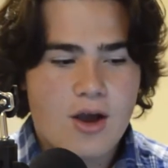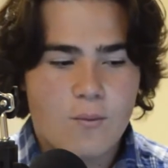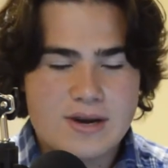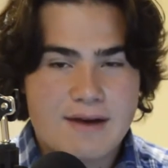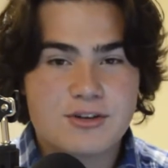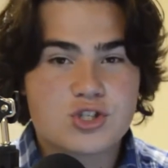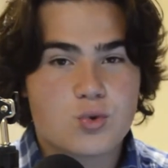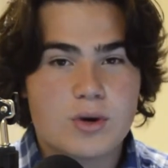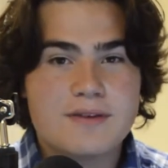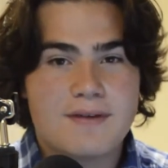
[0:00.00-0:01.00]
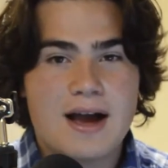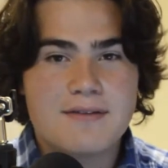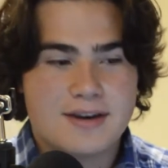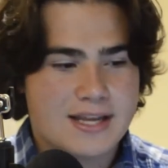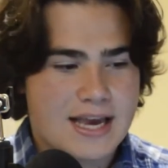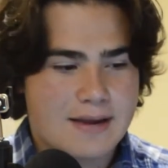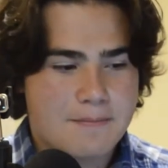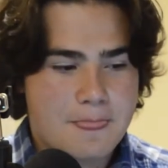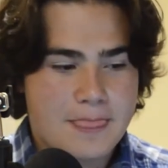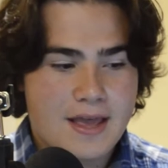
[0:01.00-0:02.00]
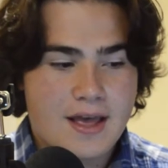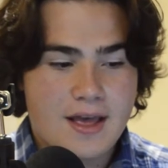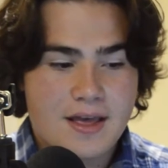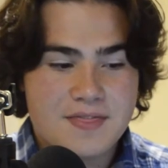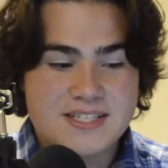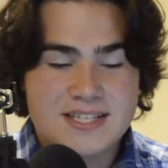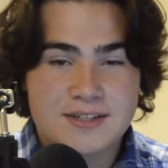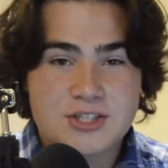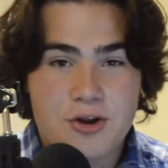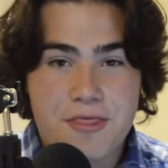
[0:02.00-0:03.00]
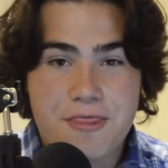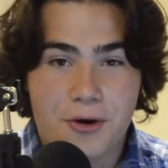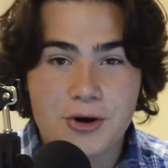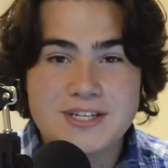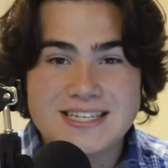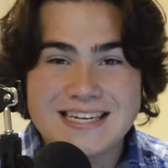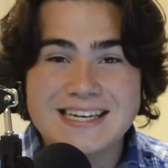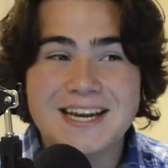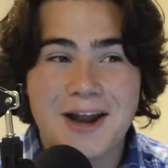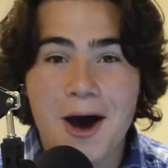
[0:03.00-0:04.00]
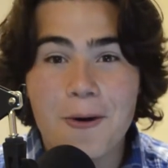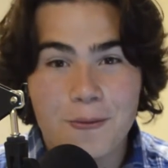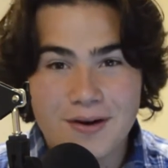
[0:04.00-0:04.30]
When he averages 25 in a game, the Celtics are 13-0.